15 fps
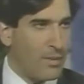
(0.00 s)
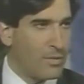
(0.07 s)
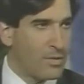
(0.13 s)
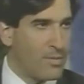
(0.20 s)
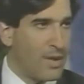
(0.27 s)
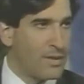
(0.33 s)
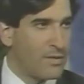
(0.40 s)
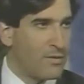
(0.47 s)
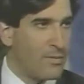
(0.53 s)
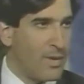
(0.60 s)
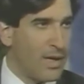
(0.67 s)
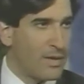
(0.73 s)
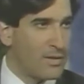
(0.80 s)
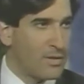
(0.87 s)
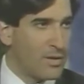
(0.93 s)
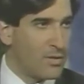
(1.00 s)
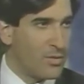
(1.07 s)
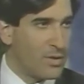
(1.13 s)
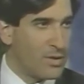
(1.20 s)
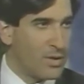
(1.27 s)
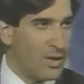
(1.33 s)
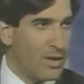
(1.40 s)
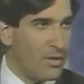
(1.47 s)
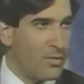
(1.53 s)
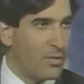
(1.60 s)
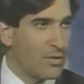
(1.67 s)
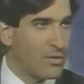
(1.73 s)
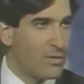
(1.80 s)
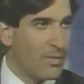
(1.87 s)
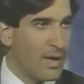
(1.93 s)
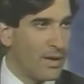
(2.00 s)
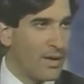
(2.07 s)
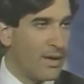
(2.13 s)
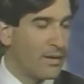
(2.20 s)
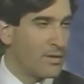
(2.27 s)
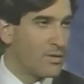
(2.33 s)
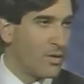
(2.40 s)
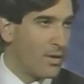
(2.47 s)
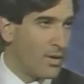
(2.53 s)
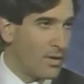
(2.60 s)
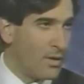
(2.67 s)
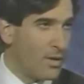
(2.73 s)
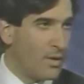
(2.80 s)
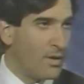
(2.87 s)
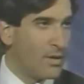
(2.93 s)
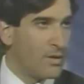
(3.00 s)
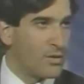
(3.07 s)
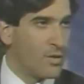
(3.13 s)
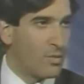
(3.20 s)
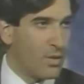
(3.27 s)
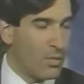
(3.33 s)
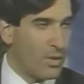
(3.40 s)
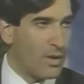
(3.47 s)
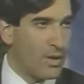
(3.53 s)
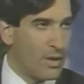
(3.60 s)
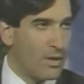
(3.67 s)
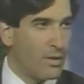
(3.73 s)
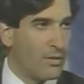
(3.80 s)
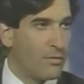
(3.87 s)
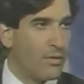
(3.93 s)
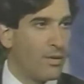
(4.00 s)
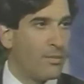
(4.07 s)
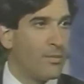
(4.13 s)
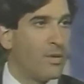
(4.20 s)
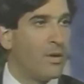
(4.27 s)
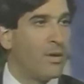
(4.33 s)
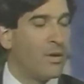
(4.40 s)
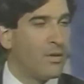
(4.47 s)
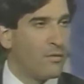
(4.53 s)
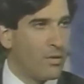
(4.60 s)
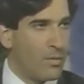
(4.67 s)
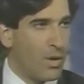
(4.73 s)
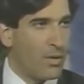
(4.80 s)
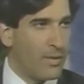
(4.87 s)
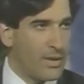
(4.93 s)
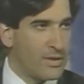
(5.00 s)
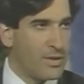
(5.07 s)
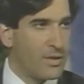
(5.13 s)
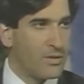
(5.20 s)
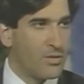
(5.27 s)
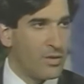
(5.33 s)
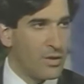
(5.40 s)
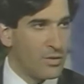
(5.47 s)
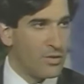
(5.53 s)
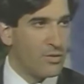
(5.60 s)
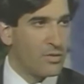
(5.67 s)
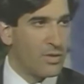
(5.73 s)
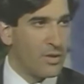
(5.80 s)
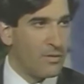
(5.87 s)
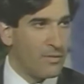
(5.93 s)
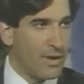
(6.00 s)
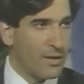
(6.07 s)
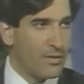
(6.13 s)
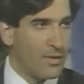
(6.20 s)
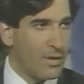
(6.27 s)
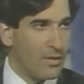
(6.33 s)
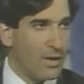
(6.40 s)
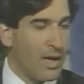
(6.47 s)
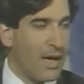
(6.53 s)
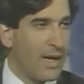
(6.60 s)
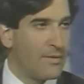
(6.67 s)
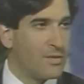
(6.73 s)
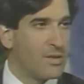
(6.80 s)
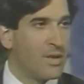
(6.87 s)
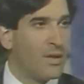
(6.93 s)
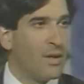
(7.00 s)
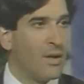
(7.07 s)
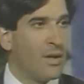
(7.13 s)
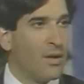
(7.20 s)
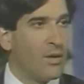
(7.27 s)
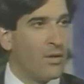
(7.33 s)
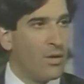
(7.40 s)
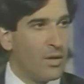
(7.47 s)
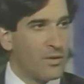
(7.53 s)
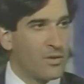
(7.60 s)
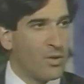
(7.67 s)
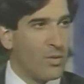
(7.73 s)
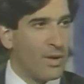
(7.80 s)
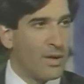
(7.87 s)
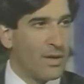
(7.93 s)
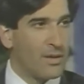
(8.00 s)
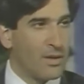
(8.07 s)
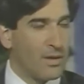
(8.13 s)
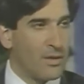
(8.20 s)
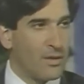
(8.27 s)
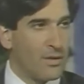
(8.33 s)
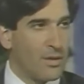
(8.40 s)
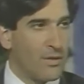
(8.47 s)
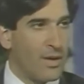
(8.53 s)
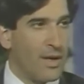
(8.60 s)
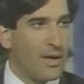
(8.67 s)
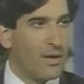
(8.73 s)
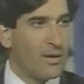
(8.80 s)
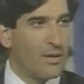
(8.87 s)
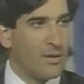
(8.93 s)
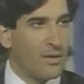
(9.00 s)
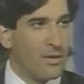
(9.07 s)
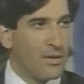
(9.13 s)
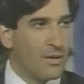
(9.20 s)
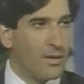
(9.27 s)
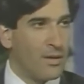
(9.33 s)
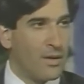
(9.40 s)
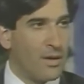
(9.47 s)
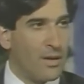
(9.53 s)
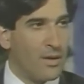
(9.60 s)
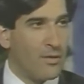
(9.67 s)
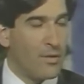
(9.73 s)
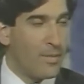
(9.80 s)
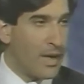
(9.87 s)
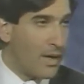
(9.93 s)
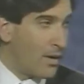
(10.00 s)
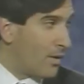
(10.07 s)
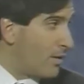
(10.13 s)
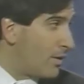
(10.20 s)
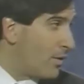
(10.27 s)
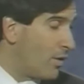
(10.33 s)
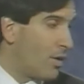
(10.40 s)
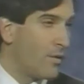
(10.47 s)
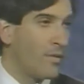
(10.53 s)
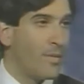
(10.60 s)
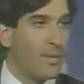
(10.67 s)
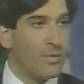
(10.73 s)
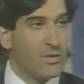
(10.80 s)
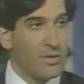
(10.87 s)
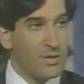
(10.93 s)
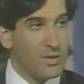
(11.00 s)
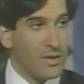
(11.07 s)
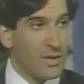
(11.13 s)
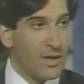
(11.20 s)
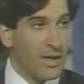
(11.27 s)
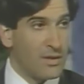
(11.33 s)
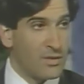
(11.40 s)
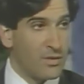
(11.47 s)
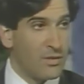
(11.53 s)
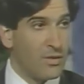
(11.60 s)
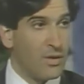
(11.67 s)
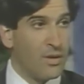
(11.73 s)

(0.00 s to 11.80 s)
responsive to my constituents, and I know most of my colleagues are, and so we want to hear from our residents on issues that affect their lives. Also, I'd like to thank the mayor and all the members of the city council